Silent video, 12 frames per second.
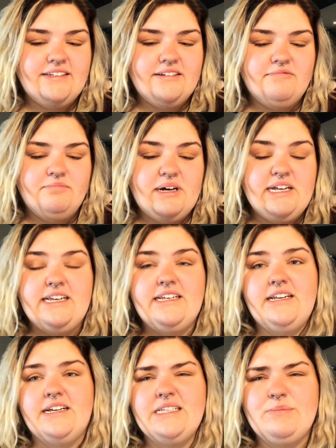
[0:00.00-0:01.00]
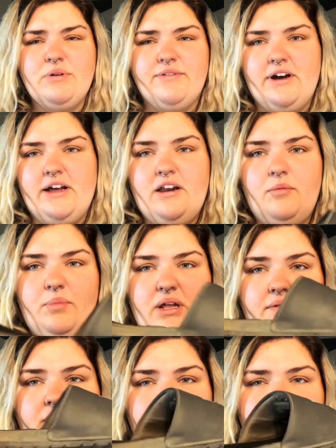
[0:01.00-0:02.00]
but it does provide a bit of
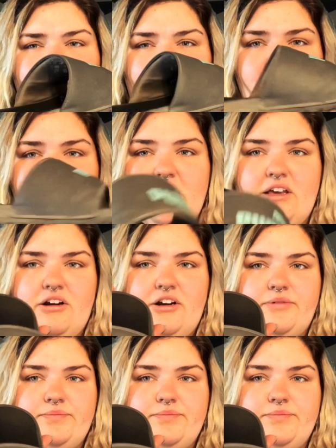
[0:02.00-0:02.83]
a bulkier